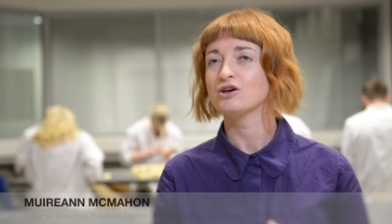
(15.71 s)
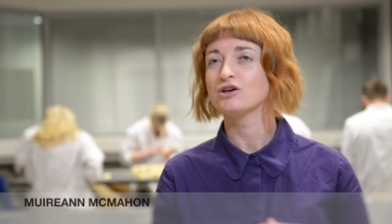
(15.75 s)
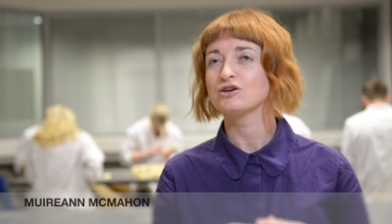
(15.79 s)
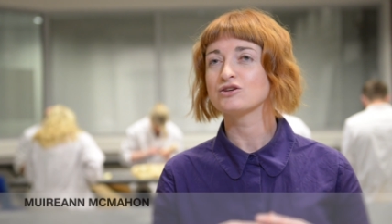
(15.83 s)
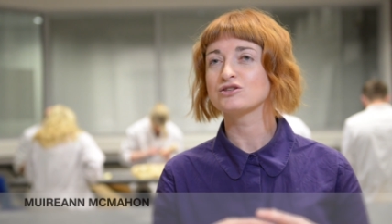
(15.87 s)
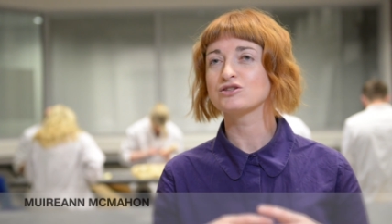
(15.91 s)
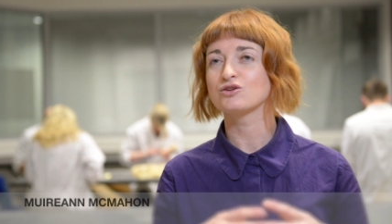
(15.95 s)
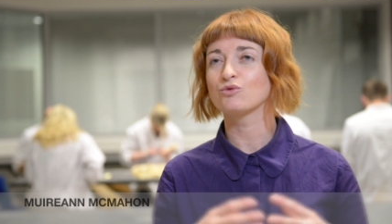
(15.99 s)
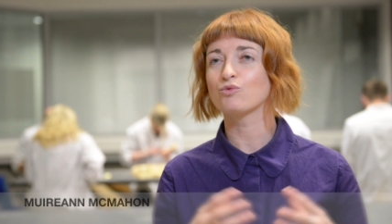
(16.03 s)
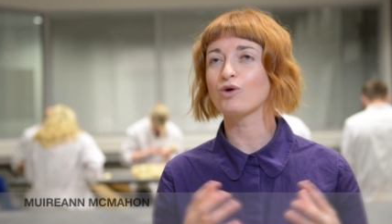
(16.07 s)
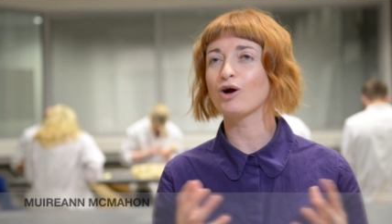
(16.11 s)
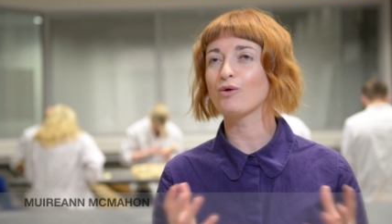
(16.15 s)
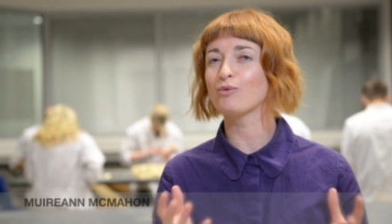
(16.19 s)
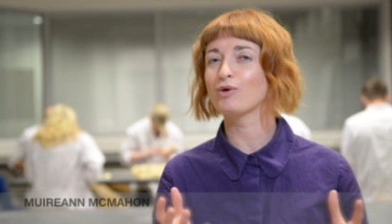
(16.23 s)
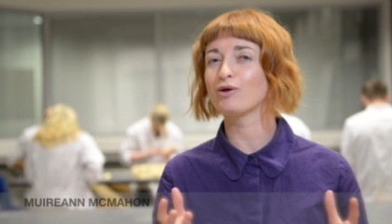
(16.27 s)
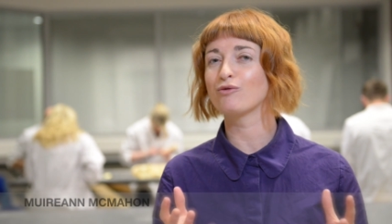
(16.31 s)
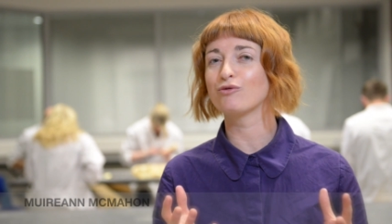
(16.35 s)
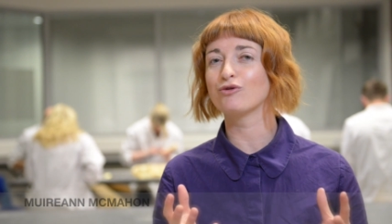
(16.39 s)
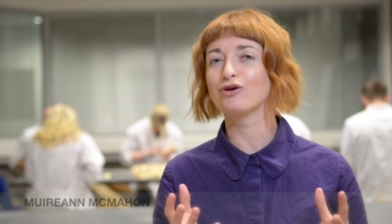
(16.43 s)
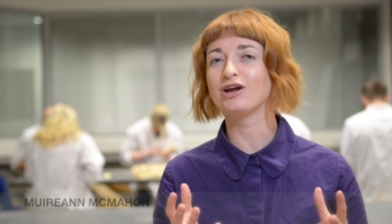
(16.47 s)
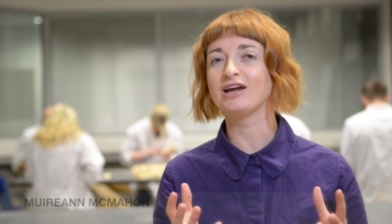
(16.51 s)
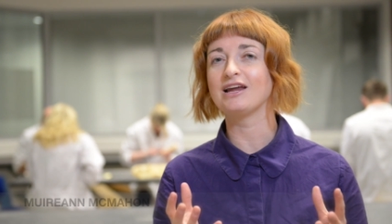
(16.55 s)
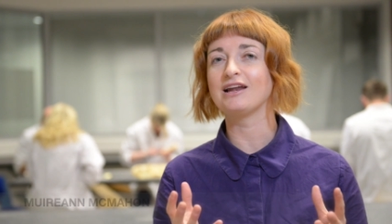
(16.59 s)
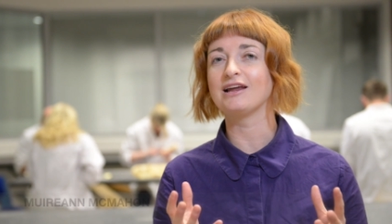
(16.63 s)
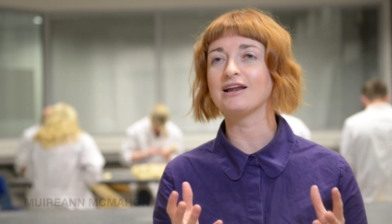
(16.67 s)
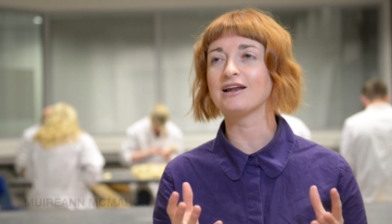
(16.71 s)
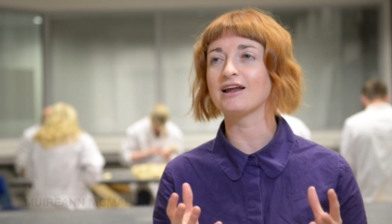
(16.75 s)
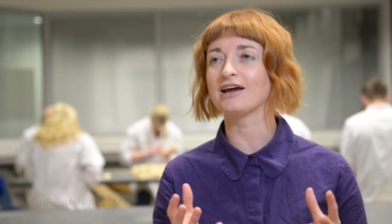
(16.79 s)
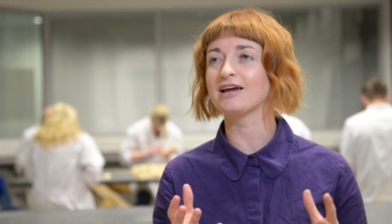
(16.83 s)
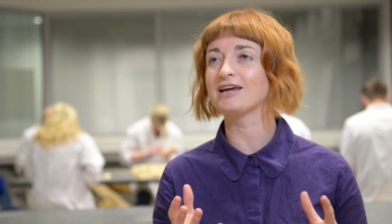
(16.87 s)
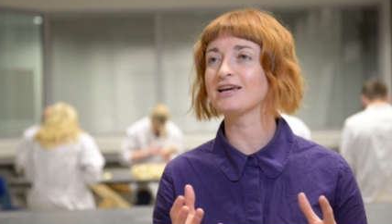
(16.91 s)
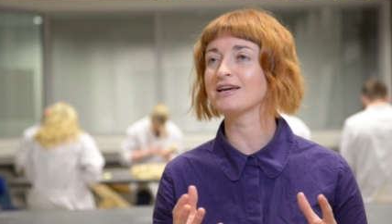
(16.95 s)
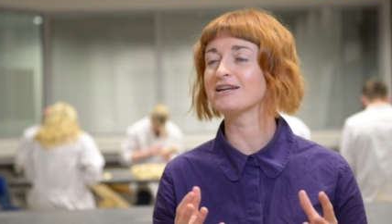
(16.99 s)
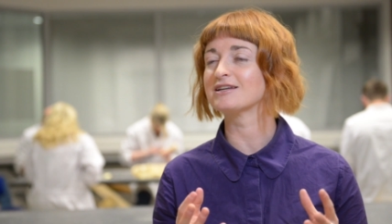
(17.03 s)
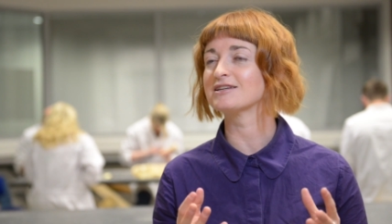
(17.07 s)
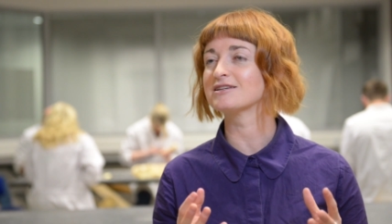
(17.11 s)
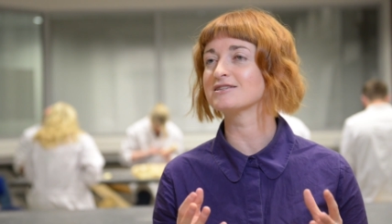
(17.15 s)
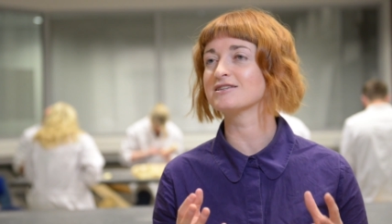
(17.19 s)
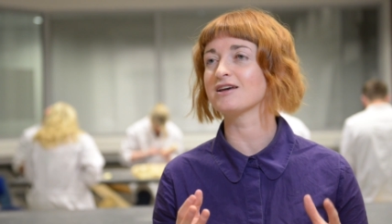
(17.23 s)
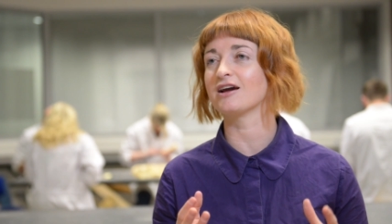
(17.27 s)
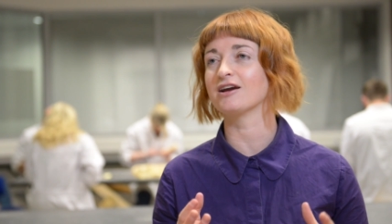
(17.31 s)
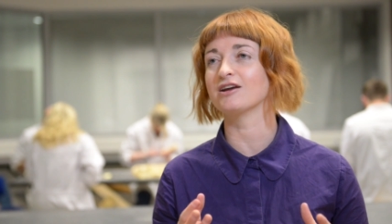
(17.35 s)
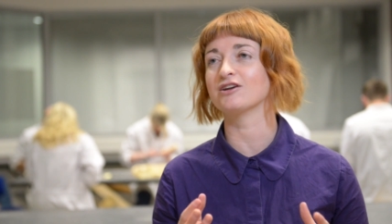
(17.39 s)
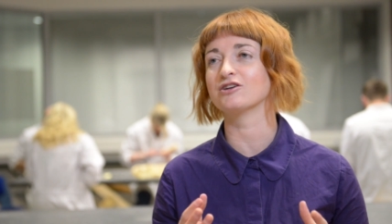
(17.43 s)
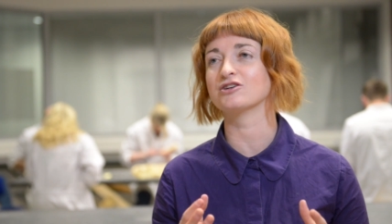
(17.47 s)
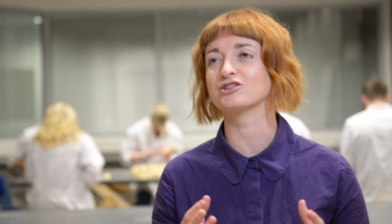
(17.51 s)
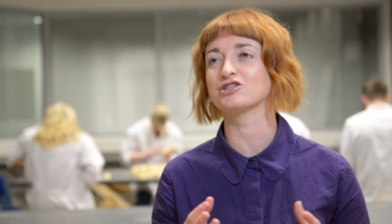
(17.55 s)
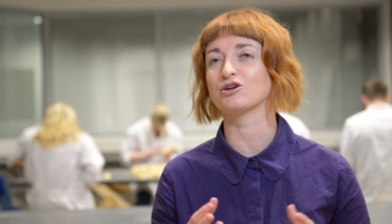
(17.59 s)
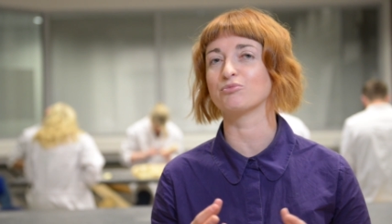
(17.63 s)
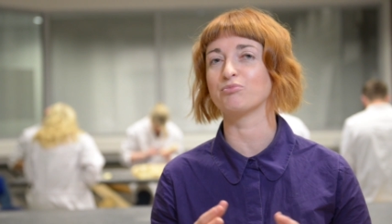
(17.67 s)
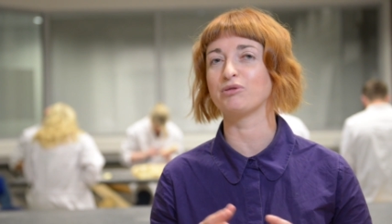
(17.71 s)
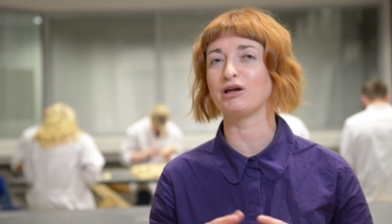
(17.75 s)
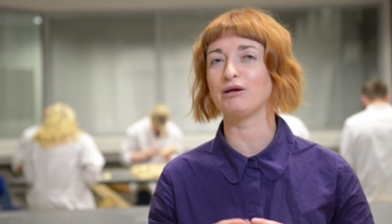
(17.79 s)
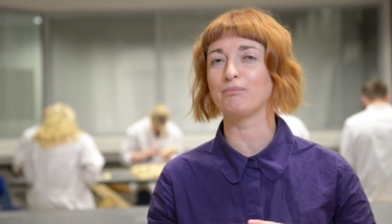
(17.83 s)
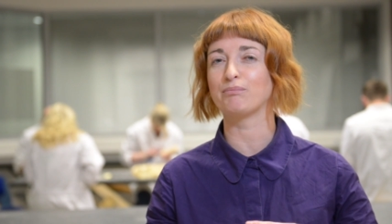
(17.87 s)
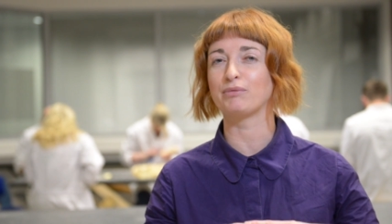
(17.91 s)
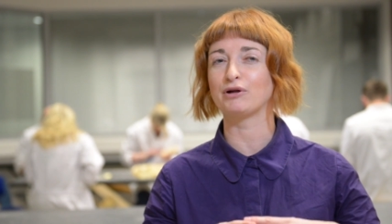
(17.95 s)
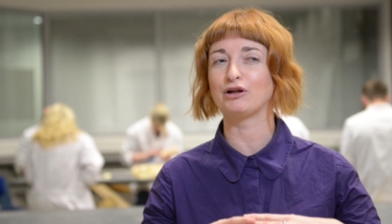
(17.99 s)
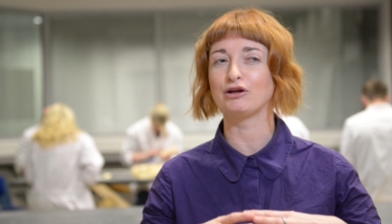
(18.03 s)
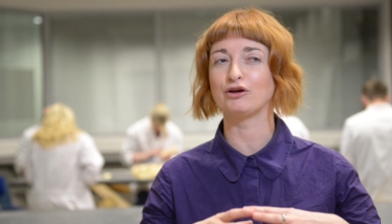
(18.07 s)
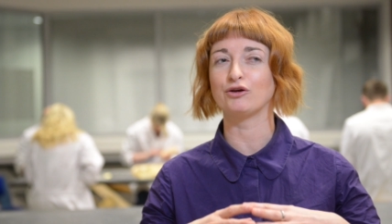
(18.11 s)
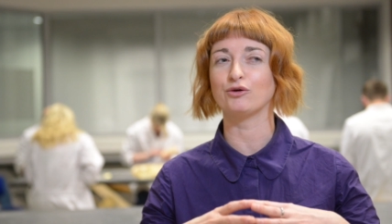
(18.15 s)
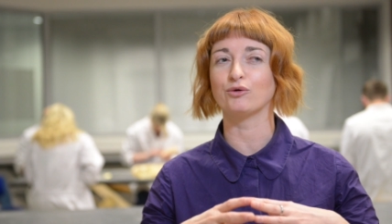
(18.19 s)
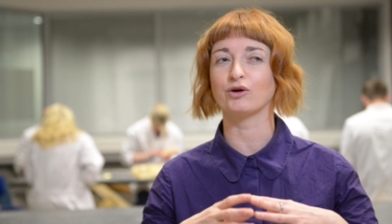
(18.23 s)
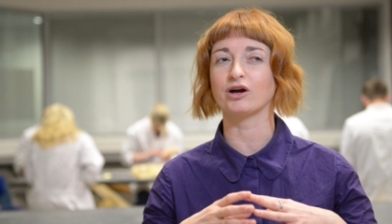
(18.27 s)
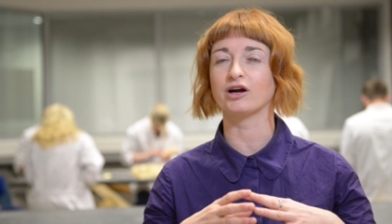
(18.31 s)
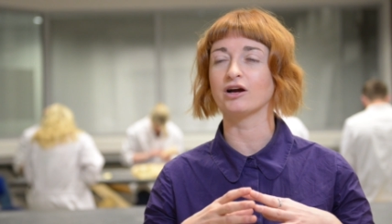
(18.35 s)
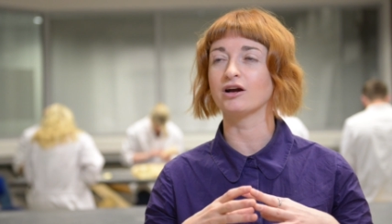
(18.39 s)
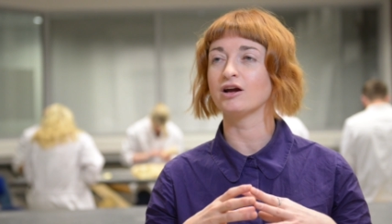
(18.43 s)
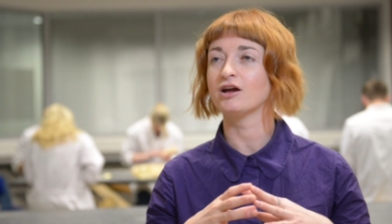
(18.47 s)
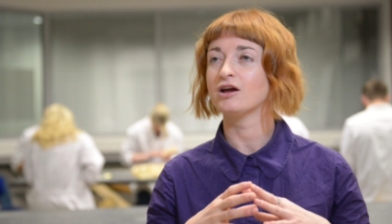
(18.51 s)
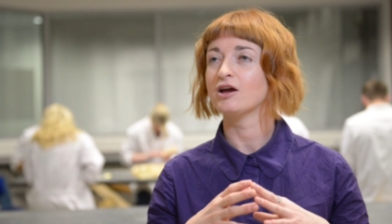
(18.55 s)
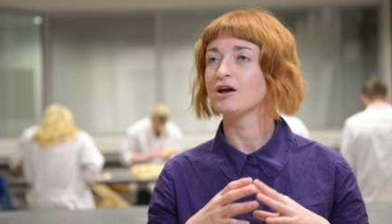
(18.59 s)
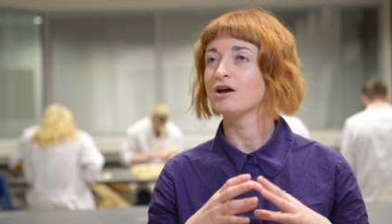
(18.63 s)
So what we really like in designers are people who are